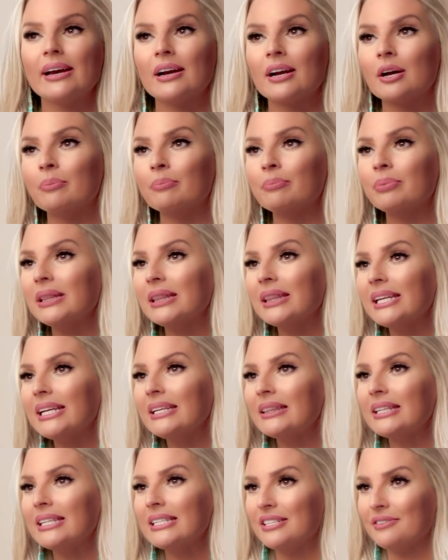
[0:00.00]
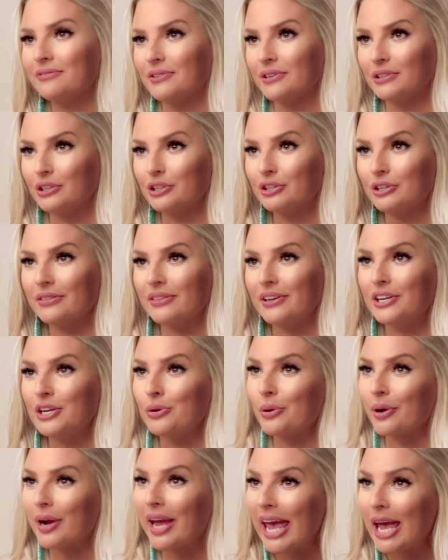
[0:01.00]
a completely different look than
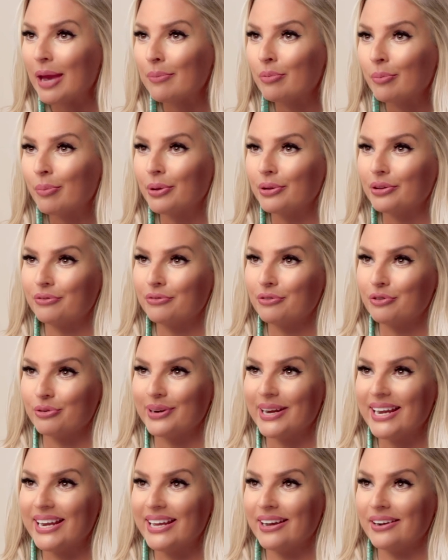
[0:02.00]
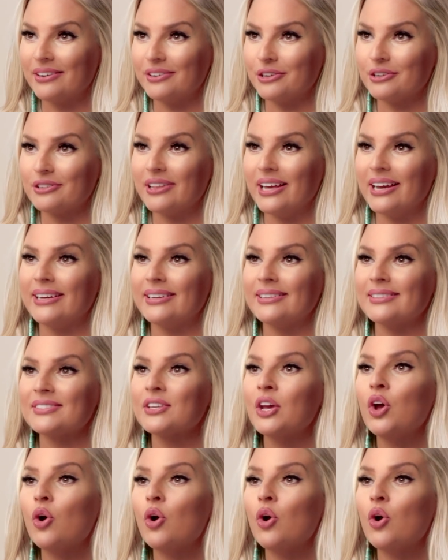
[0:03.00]
you are capable of creating on your clients